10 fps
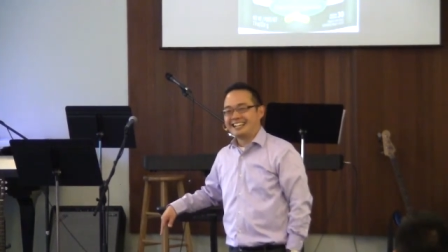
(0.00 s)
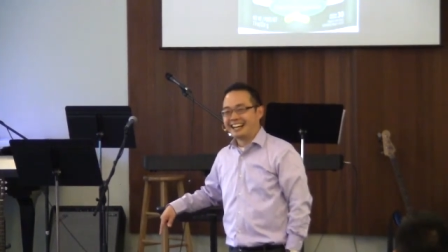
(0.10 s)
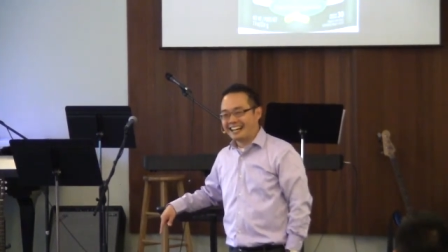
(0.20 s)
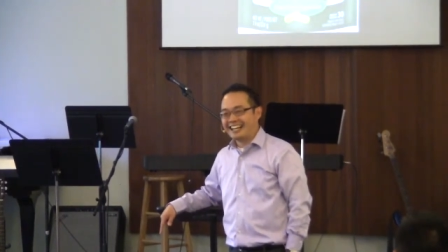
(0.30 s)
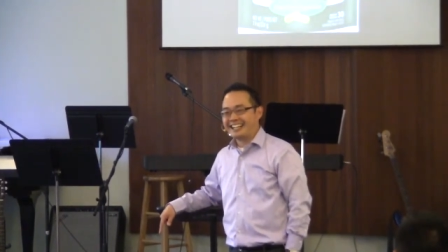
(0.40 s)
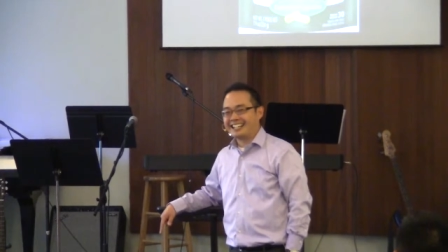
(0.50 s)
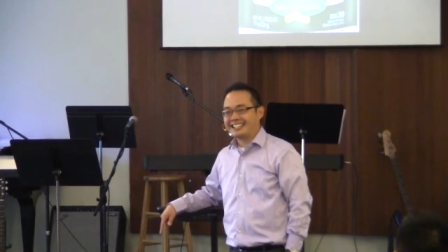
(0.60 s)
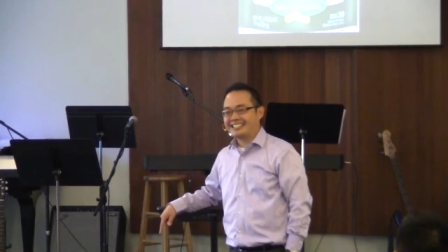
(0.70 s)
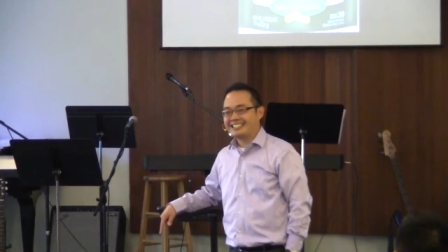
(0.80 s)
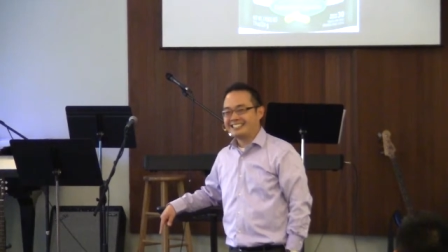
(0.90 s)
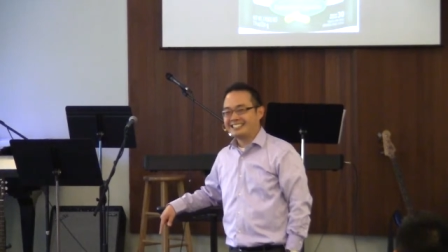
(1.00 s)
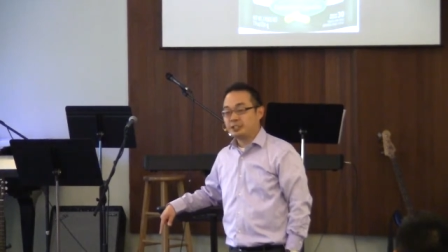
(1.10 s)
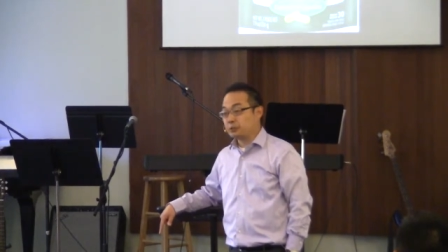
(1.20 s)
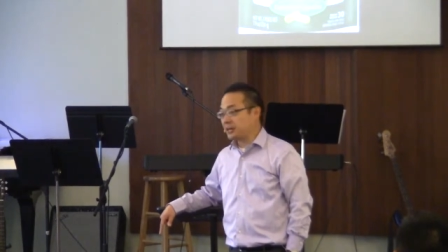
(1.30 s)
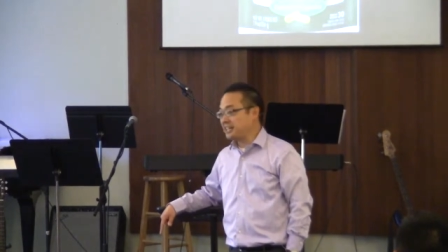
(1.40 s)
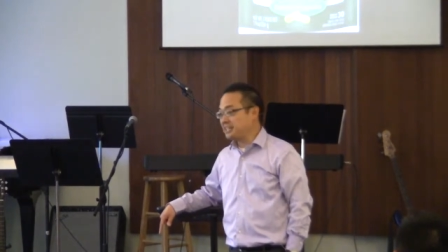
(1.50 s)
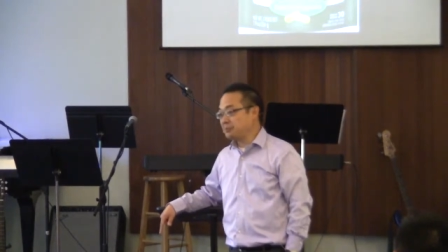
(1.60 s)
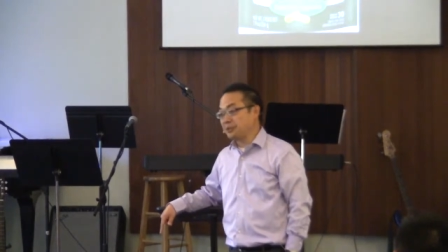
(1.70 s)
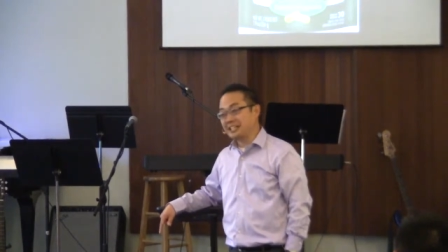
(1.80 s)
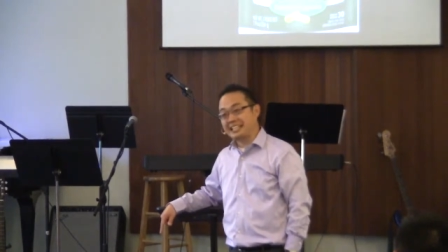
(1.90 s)
ah, you ready?
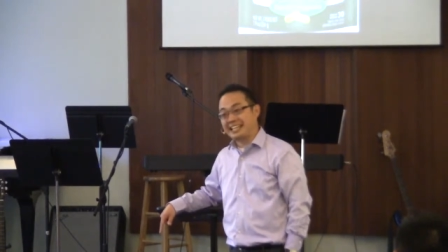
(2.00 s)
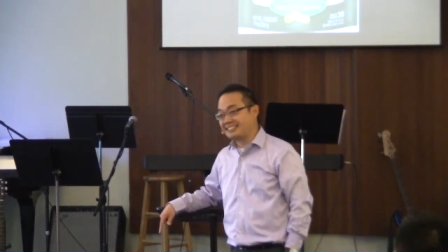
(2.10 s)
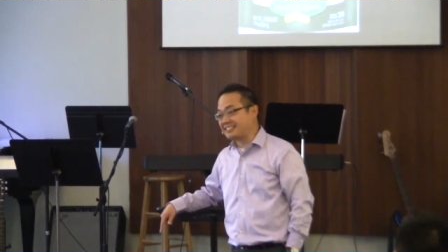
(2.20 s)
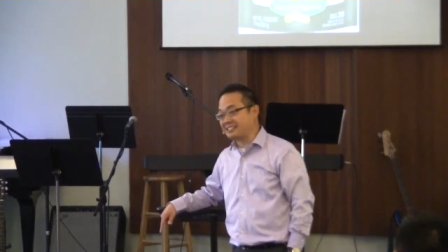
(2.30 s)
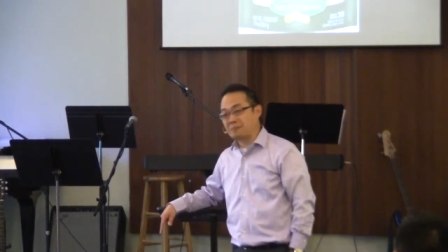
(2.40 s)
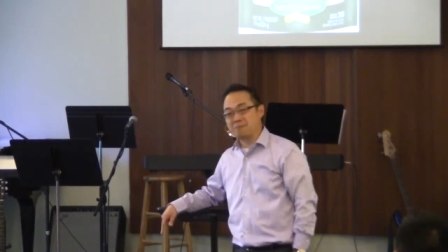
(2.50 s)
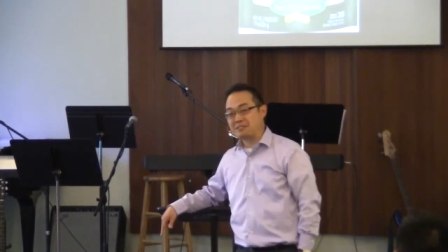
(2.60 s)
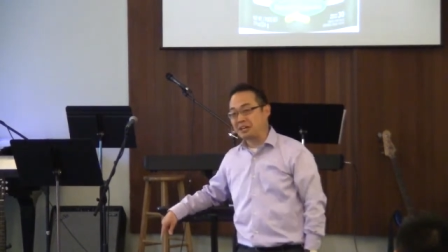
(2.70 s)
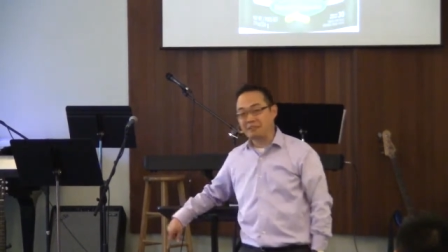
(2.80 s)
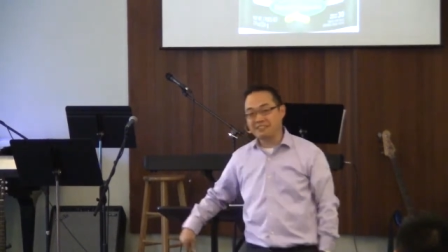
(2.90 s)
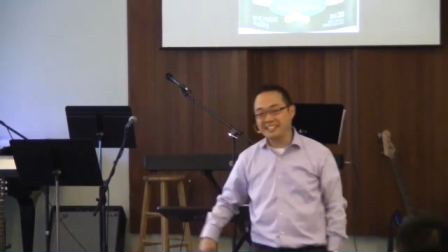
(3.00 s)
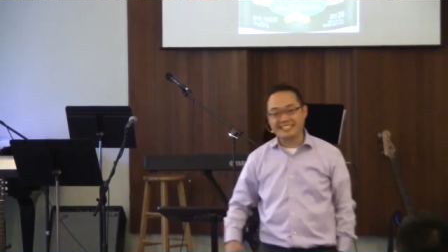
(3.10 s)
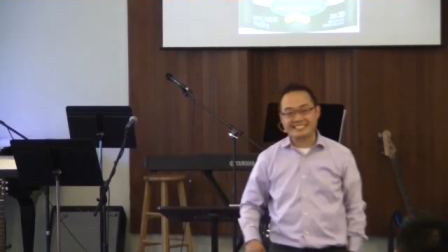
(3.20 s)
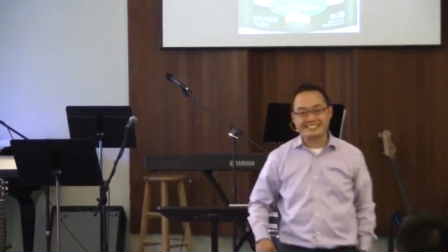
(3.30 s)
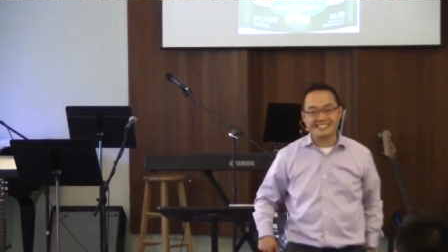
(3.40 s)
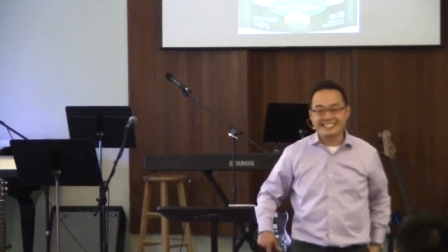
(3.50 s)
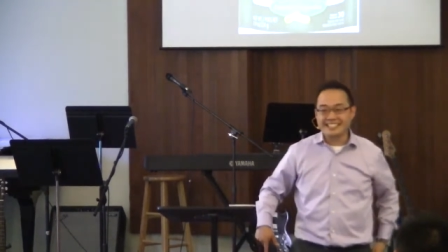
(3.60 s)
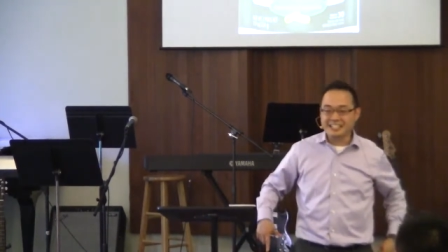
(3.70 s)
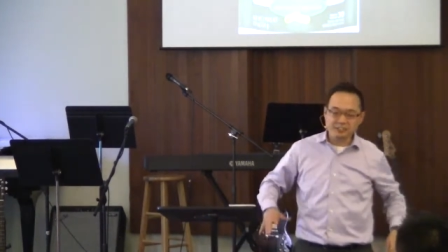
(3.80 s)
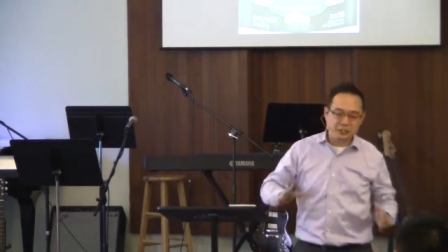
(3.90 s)
We're going to get to some tough things.
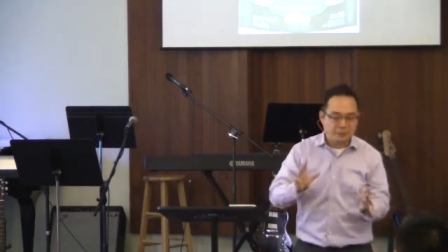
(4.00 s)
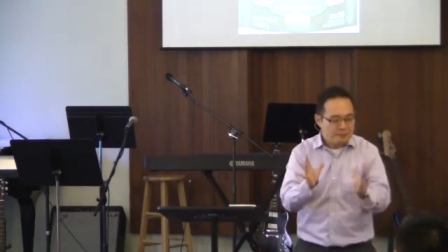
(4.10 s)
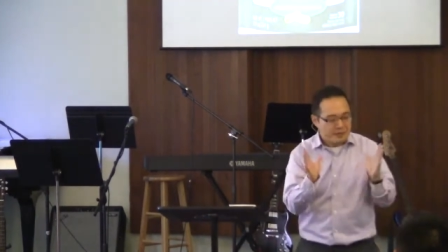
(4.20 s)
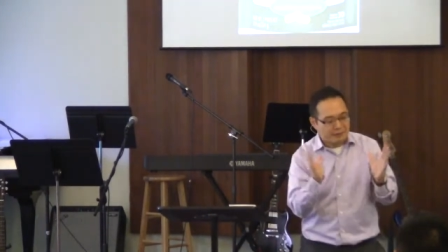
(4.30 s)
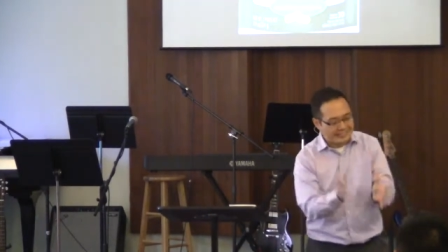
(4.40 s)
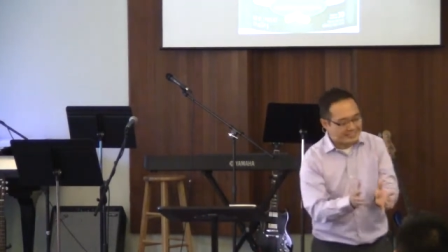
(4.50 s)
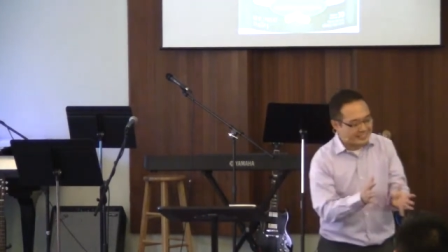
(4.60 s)
You know, so friends,